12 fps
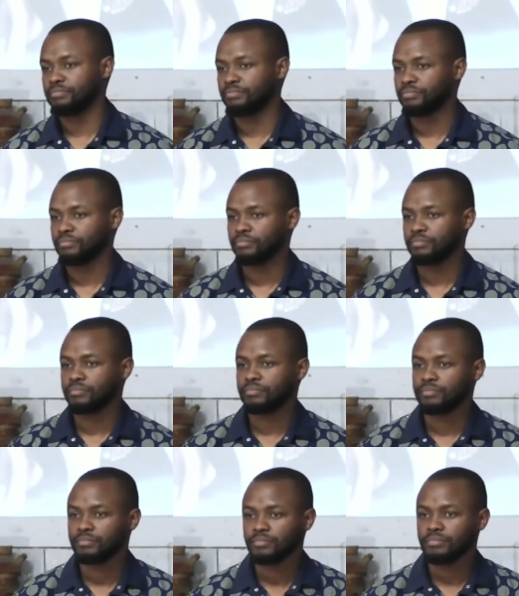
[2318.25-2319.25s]

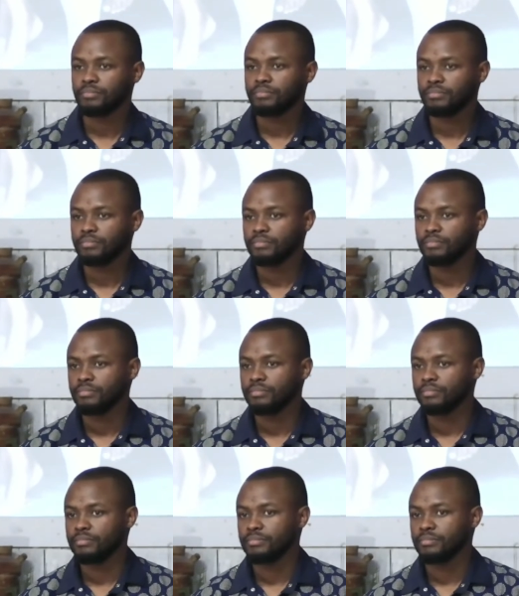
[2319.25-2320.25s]

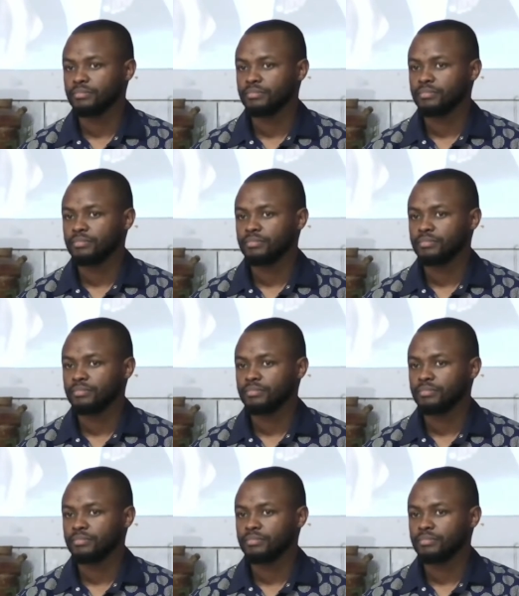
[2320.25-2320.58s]
Nothing is said.